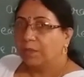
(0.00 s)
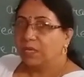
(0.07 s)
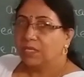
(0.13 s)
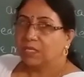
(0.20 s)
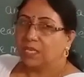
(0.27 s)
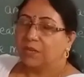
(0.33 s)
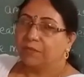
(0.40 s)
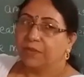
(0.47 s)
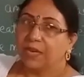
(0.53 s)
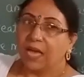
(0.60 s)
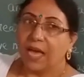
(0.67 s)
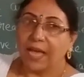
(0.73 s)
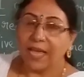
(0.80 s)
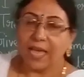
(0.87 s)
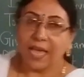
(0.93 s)
means even
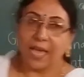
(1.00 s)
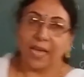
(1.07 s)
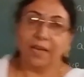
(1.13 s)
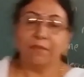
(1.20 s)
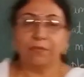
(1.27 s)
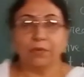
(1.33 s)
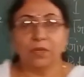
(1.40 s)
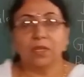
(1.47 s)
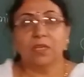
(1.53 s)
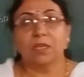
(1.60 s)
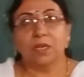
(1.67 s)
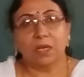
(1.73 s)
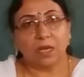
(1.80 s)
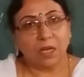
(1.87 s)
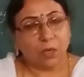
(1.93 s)
I have
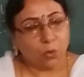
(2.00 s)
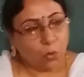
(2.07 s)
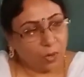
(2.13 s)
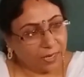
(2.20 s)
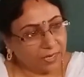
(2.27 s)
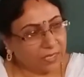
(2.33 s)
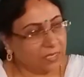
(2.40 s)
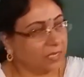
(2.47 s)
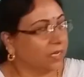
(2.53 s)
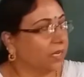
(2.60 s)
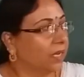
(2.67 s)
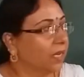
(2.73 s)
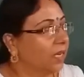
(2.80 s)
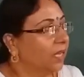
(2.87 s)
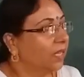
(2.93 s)
a
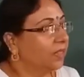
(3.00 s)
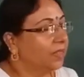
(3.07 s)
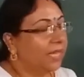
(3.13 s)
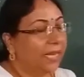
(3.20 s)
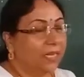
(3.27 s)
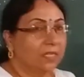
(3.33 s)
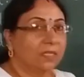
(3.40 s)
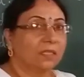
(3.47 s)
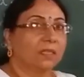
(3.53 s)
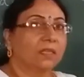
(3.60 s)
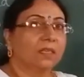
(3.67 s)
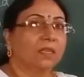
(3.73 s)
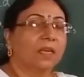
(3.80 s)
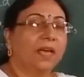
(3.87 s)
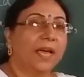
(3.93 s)
quality that
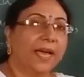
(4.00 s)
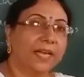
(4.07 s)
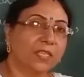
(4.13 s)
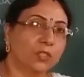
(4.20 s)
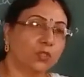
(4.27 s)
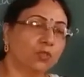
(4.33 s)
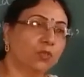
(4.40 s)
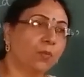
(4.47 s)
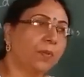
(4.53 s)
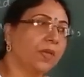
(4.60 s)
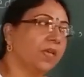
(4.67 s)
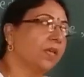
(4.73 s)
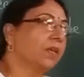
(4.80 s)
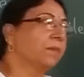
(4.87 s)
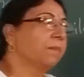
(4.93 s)
has to
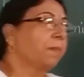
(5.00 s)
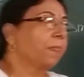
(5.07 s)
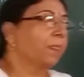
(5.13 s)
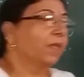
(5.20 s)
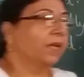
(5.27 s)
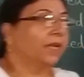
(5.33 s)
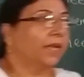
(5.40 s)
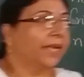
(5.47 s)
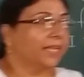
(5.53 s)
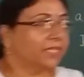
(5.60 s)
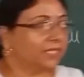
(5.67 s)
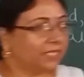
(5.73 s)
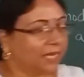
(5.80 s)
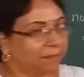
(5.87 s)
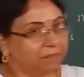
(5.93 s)
be
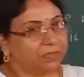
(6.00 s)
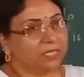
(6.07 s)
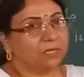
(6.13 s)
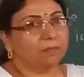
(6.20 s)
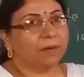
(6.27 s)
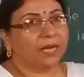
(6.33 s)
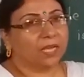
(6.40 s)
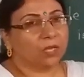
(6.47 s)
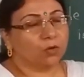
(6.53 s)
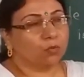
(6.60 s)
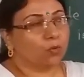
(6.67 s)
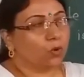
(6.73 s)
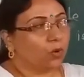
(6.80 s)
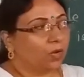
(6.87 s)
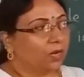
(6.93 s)
accepted by you
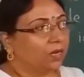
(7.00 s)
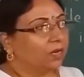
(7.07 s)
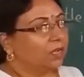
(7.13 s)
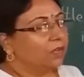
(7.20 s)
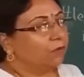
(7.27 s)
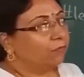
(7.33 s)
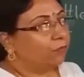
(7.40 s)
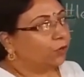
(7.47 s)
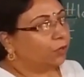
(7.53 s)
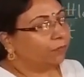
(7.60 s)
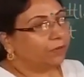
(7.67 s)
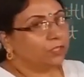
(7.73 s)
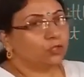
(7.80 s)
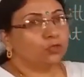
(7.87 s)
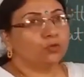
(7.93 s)
all, for
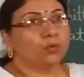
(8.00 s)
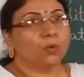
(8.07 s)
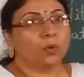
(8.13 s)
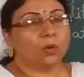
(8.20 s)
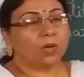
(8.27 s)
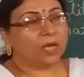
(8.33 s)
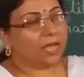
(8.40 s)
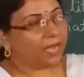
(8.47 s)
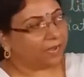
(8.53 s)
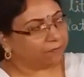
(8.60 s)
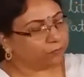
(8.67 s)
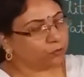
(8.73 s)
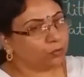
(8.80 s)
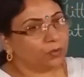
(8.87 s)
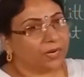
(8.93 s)
which you
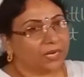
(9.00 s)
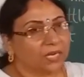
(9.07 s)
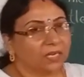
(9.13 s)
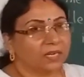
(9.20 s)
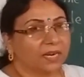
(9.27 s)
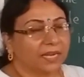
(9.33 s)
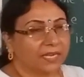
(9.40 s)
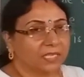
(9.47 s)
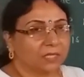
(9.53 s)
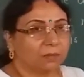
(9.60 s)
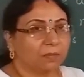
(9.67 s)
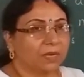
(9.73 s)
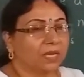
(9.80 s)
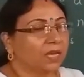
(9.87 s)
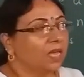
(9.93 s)
have to recognize
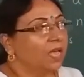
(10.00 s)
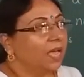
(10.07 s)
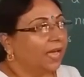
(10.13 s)
me,